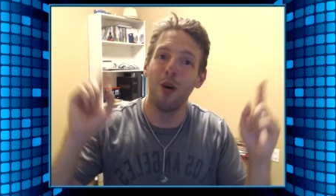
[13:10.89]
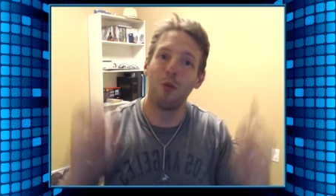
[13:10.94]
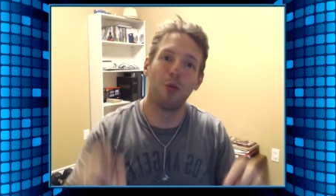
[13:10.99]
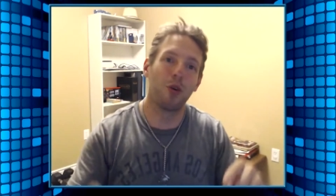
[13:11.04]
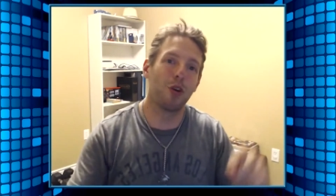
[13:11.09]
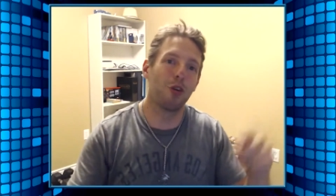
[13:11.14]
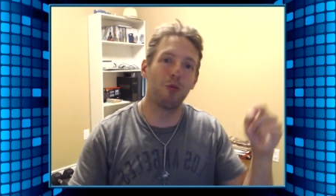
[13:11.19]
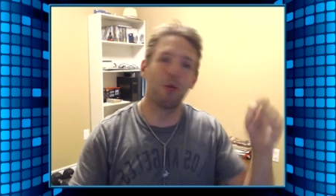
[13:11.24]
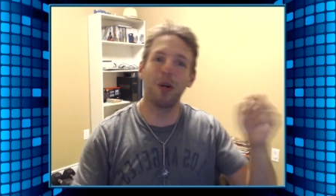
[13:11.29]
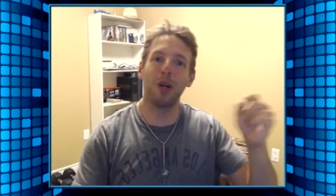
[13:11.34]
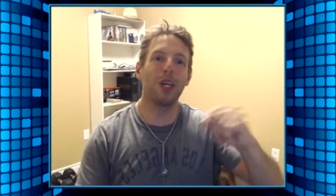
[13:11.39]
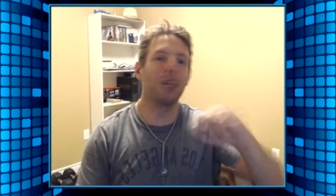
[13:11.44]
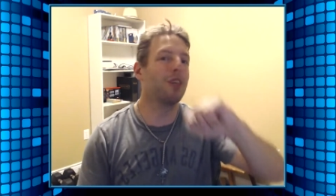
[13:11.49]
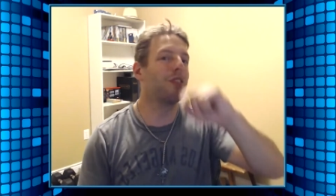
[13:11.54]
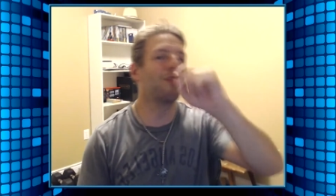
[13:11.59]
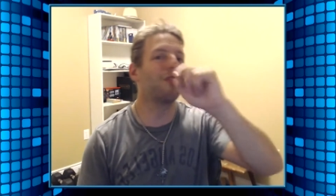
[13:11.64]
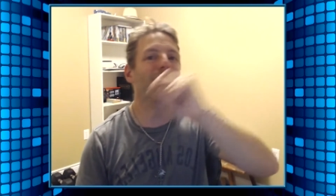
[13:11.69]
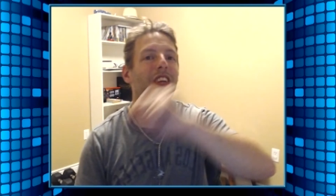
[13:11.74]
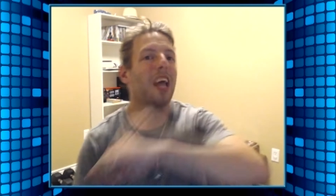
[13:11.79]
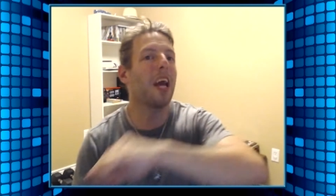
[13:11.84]
because we're gonna
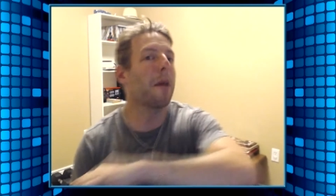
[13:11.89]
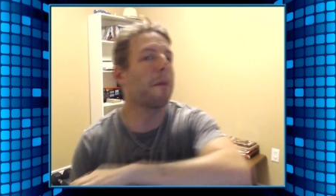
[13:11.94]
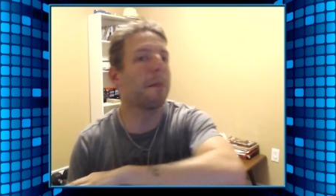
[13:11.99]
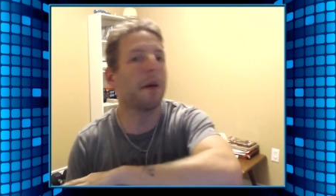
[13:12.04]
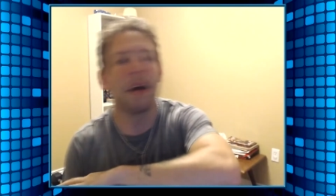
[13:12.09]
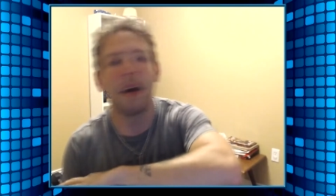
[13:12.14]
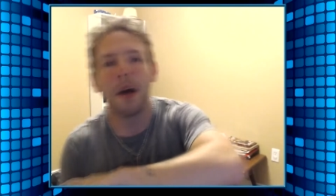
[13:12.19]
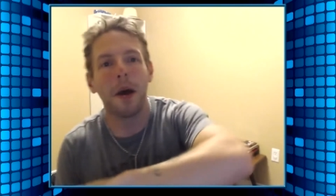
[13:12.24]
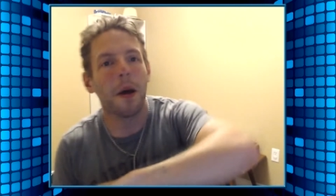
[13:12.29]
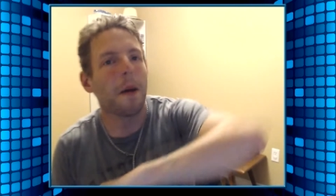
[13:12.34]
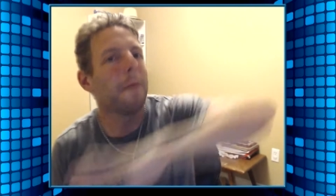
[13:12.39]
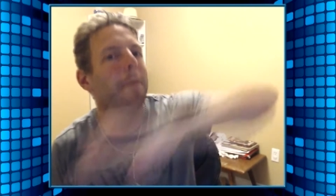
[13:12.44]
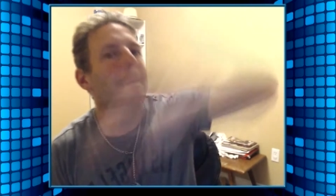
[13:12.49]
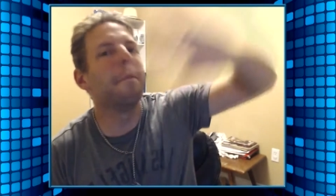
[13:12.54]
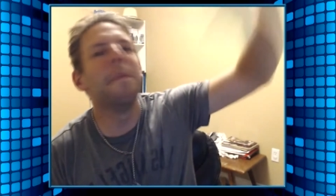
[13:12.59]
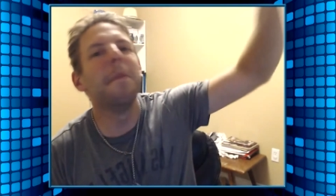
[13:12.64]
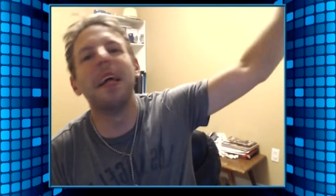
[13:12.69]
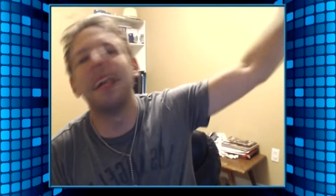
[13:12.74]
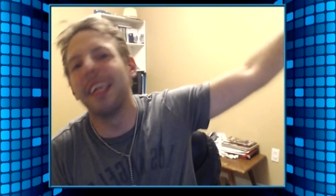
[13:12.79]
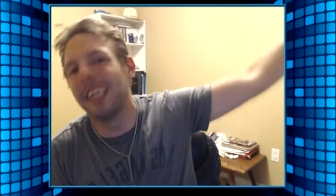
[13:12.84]
skip
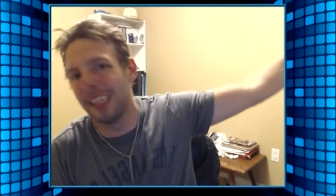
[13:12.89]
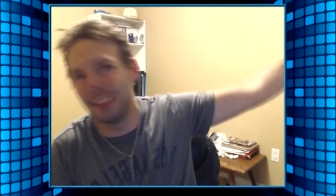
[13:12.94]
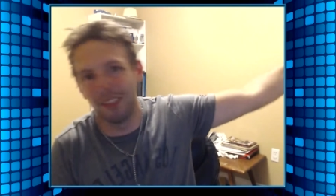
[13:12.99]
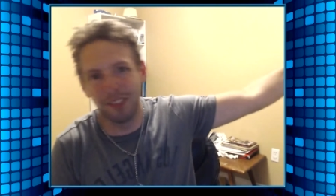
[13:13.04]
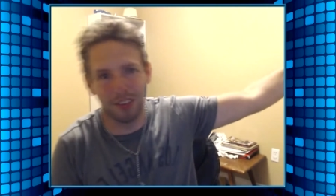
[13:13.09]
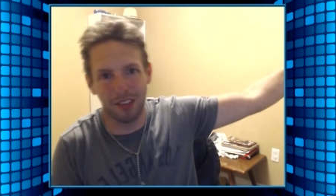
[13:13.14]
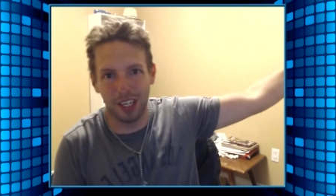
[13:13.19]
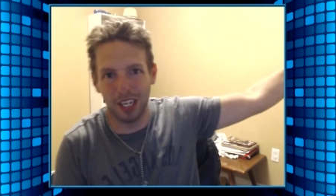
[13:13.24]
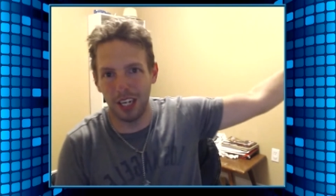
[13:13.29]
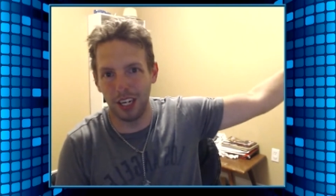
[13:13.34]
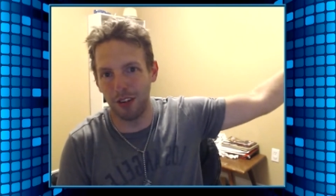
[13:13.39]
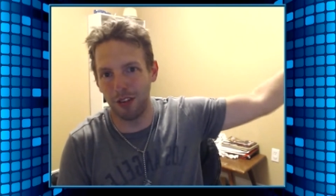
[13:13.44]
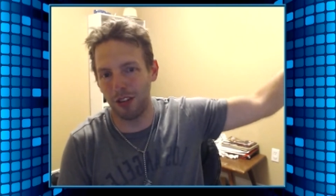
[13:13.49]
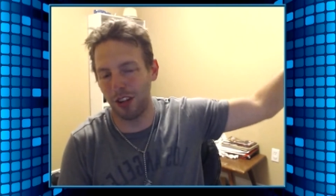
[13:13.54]
millions of years.